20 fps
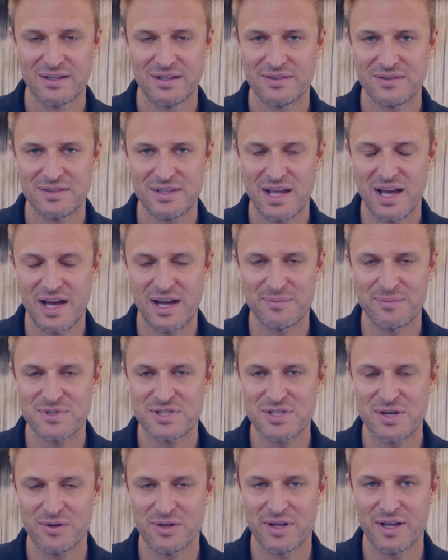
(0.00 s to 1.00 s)
Yeah,
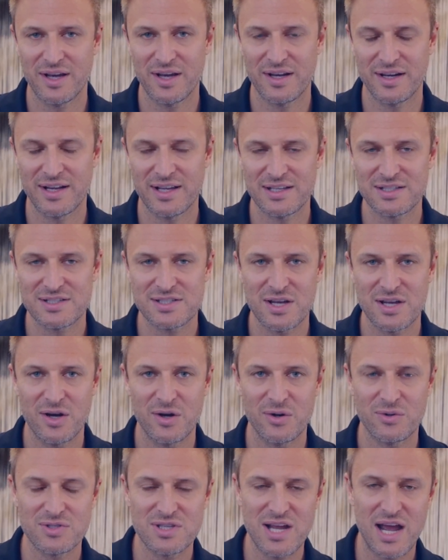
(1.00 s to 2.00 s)
so good. And
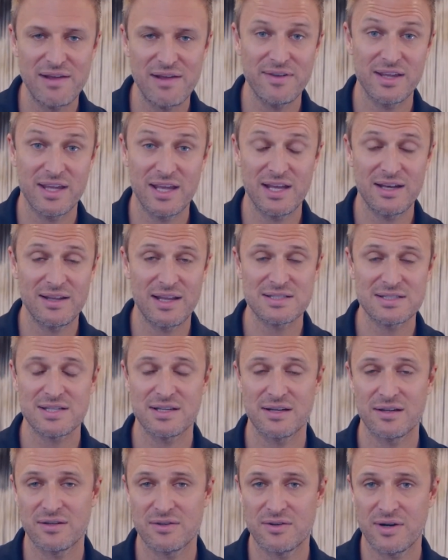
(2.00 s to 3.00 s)
so diving in, that's
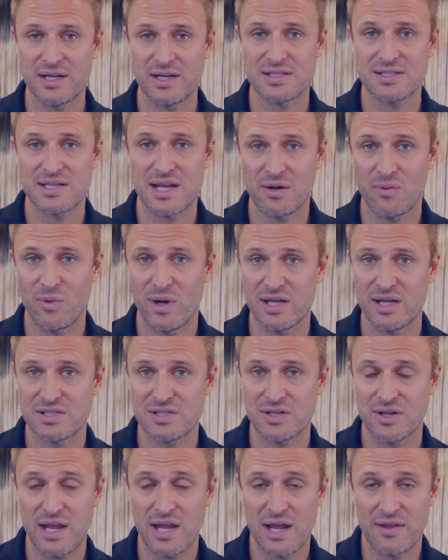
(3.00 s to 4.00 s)
a great segue.
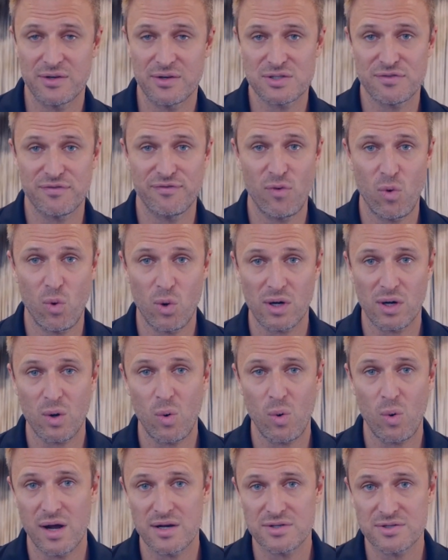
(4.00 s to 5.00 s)
So yeah, there's 4
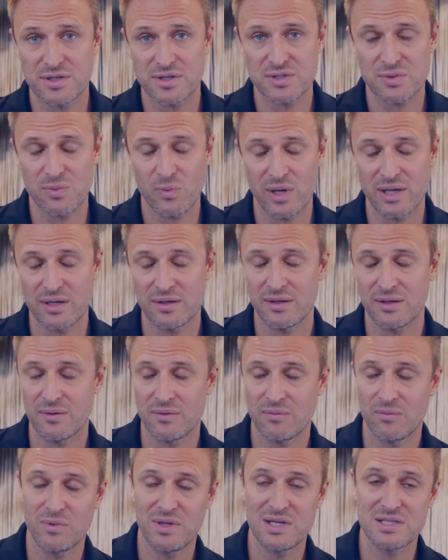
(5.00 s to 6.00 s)
quadrants when
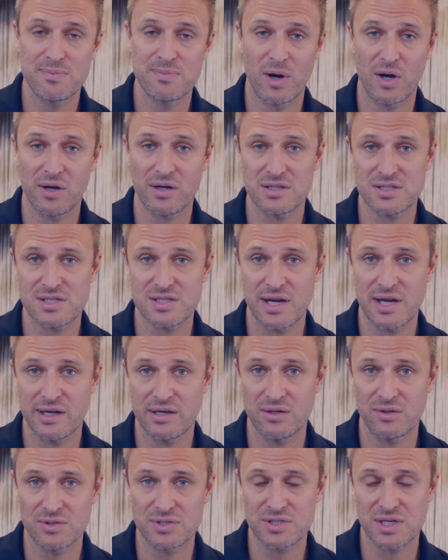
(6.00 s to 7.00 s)
these market
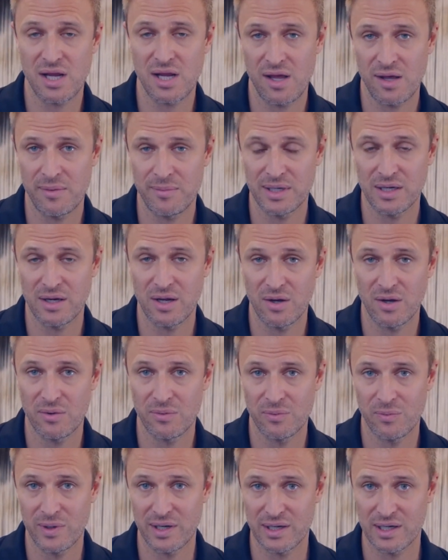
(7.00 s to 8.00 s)
cycles come and
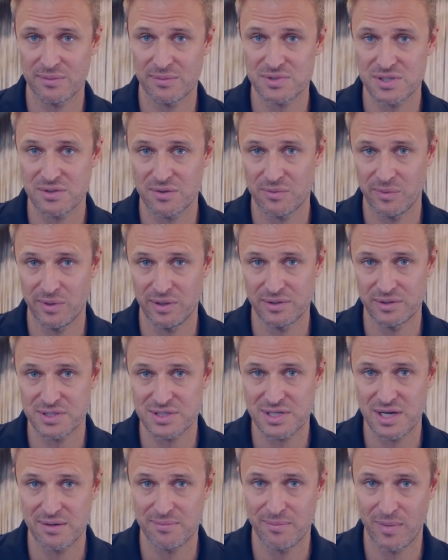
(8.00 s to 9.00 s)
go when it comes to the real
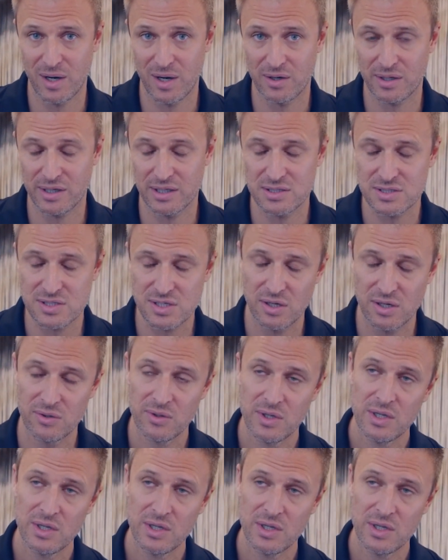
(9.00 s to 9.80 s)
estate market. So